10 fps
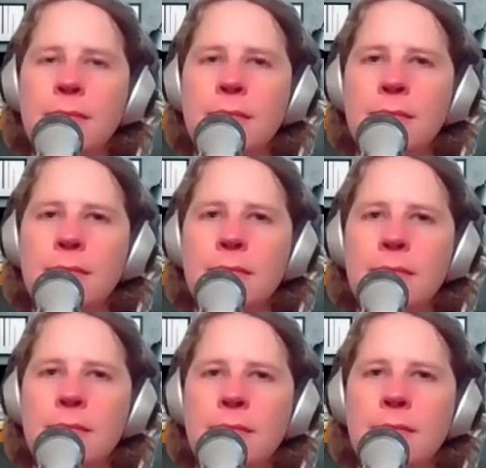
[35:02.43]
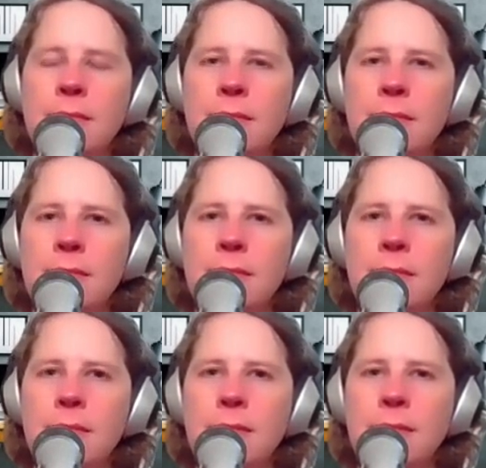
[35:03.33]

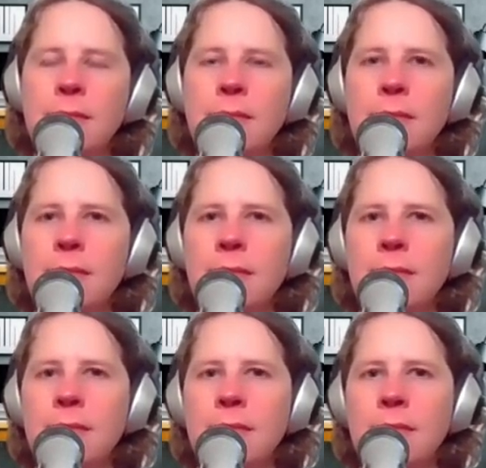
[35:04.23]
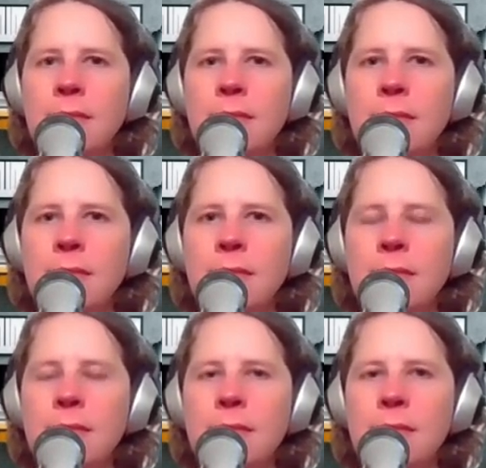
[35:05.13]

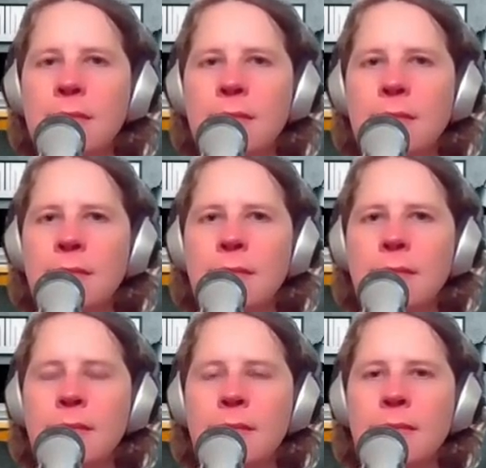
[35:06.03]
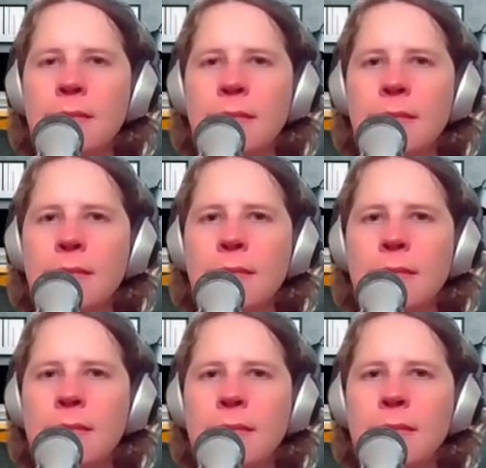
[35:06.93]

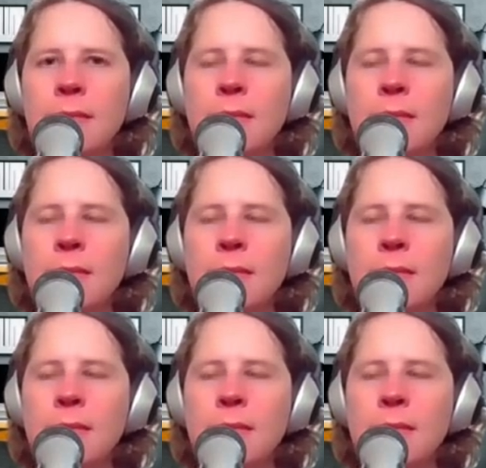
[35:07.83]
(not speaking)